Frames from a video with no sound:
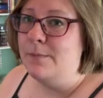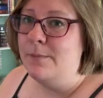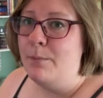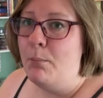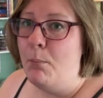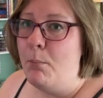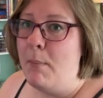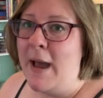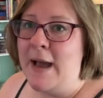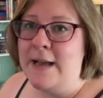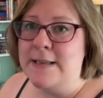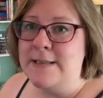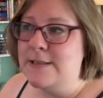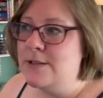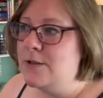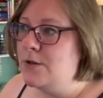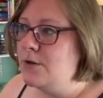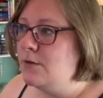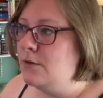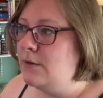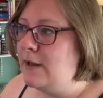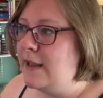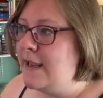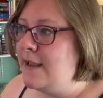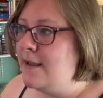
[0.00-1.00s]

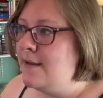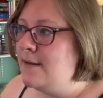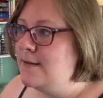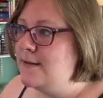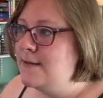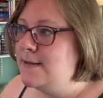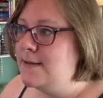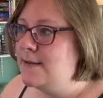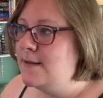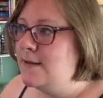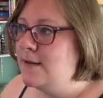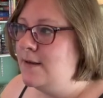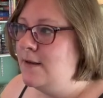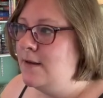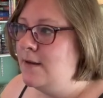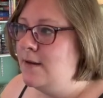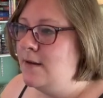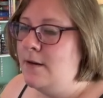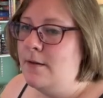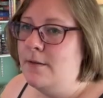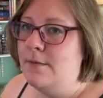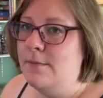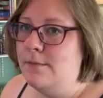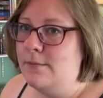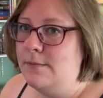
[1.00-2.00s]
master links
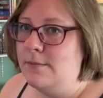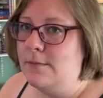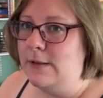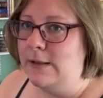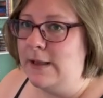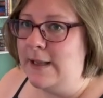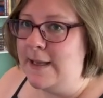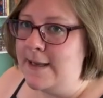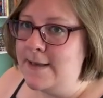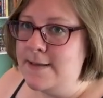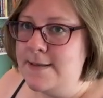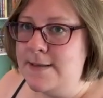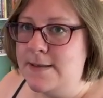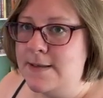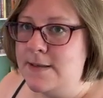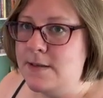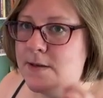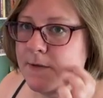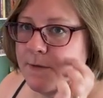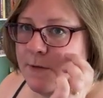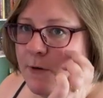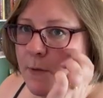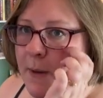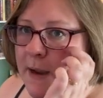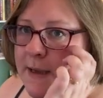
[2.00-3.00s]
list
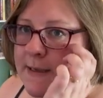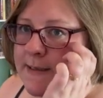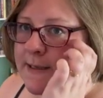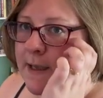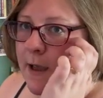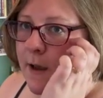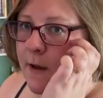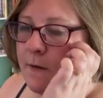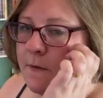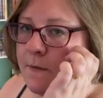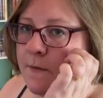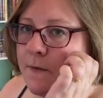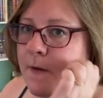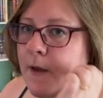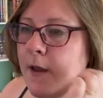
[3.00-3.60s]
for myself.